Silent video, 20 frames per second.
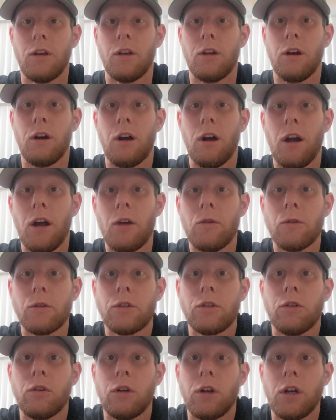All right,
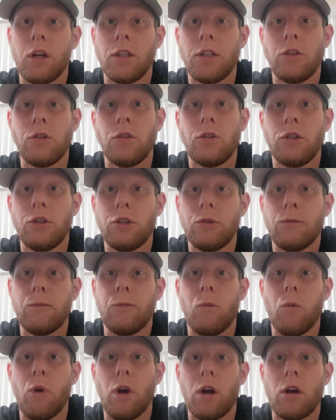what's going on, YouTube?
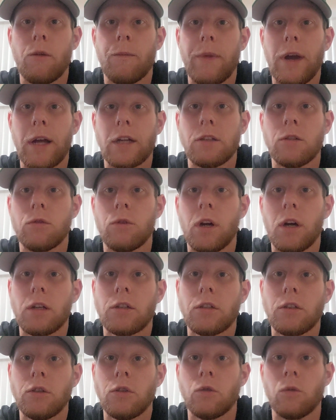Welcome back to
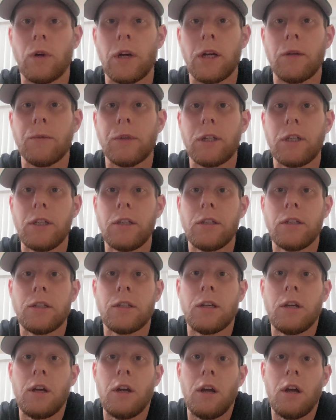Roscoe's Ramblings.
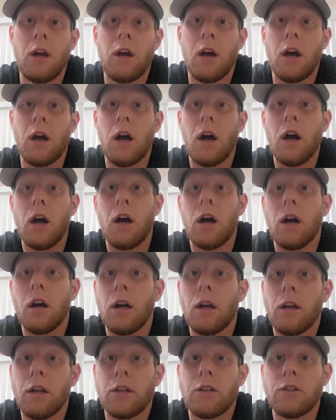
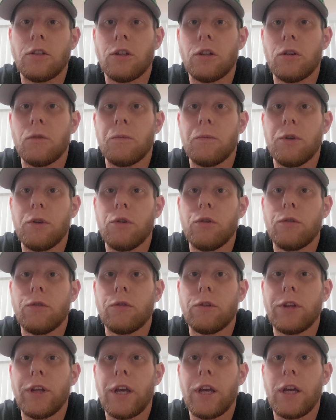It's a
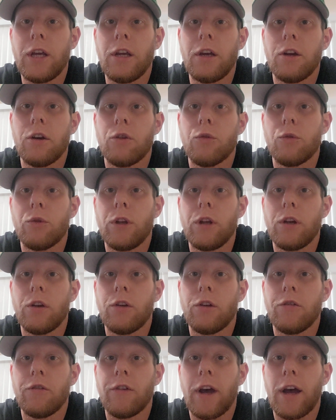beautiful day here in
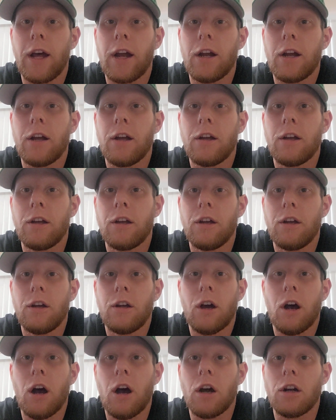Reno, Nevada.
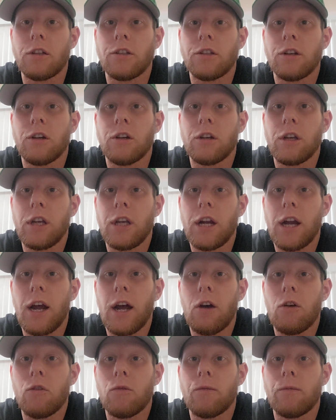Hot as all get
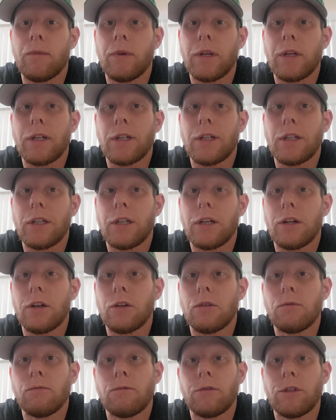out, but
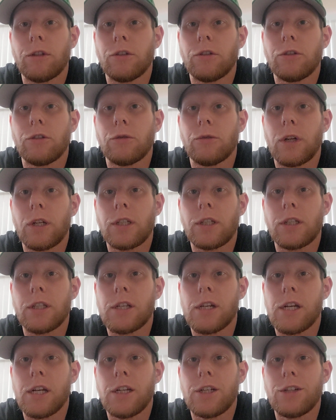so is the rest of
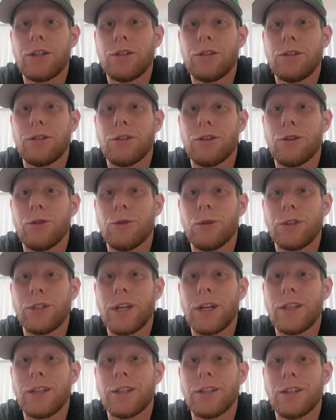the nation, so we'll
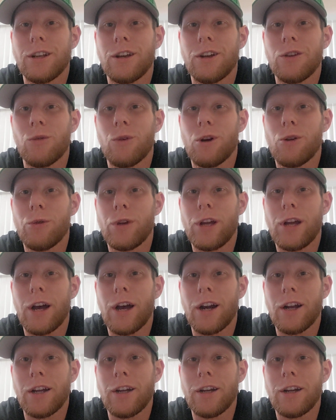take the sun while we
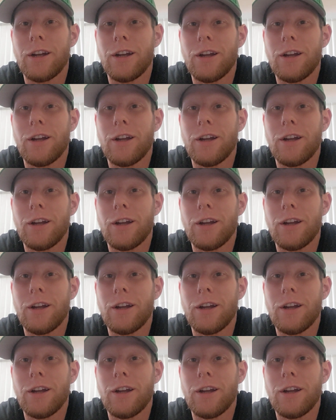got it.